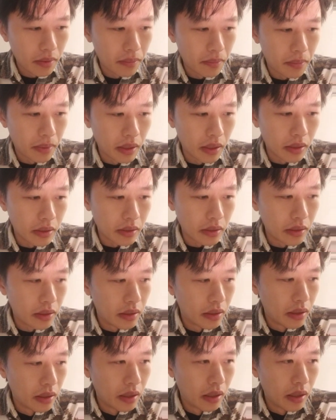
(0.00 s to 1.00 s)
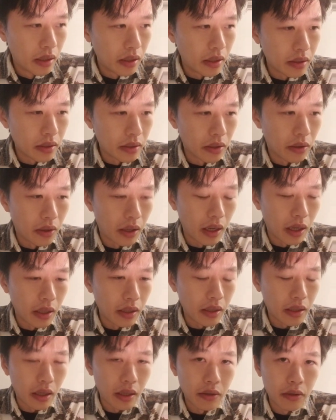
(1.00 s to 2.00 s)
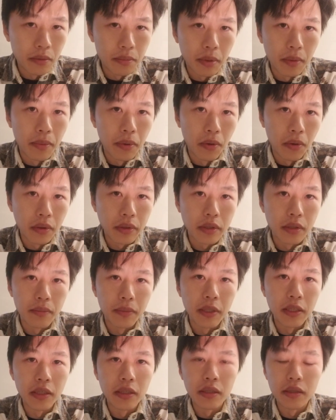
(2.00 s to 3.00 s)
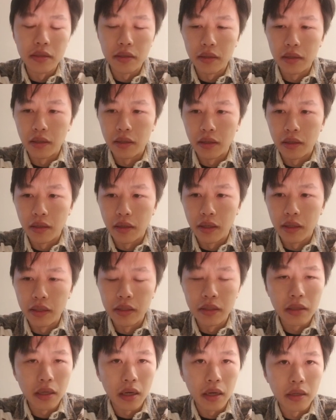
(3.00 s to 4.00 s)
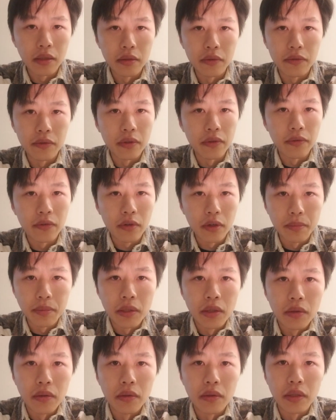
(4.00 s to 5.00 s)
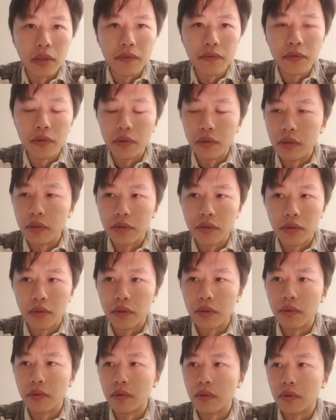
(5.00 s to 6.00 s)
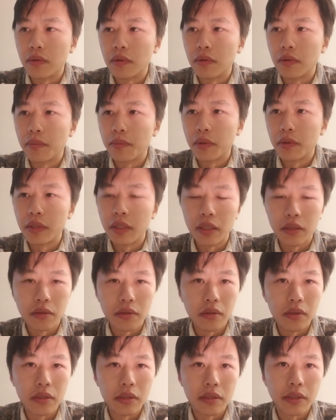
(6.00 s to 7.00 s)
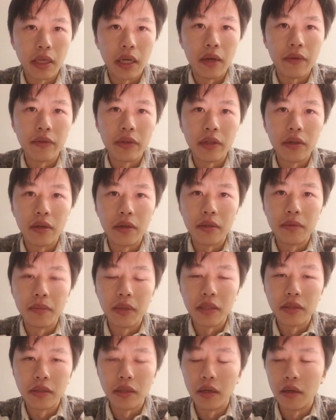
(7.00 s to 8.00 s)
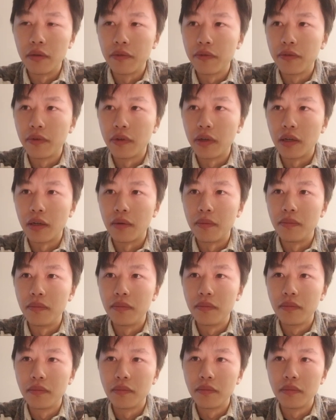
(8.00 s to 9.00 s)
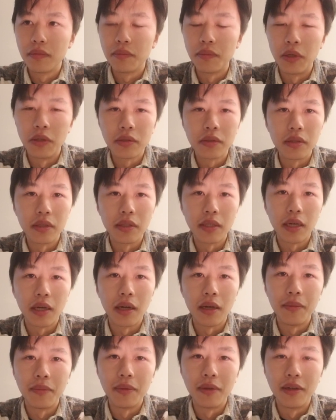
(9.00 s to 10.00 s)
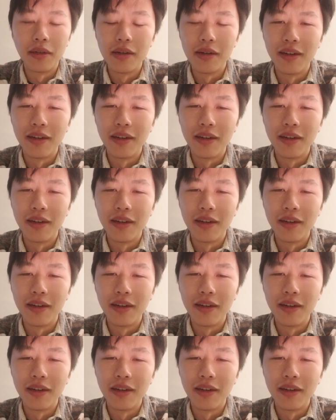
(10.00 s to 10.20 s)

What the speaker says: but I don't purport to be any kind of crypto influencer or particularly savvy on it myself. Most of the time,